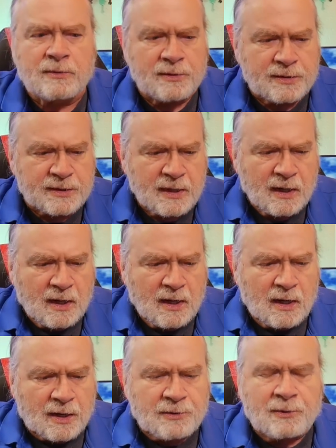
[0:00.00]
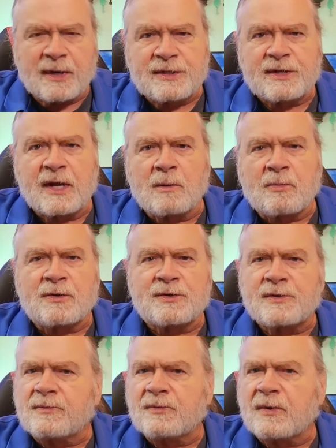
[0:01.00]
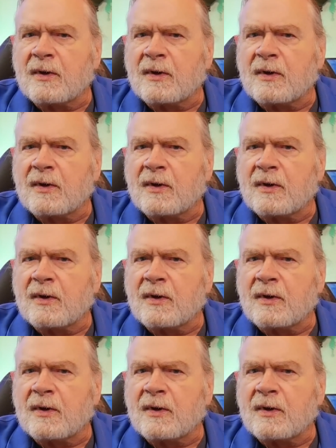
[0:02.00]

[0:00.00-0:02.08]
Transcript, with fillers: There's other examples of,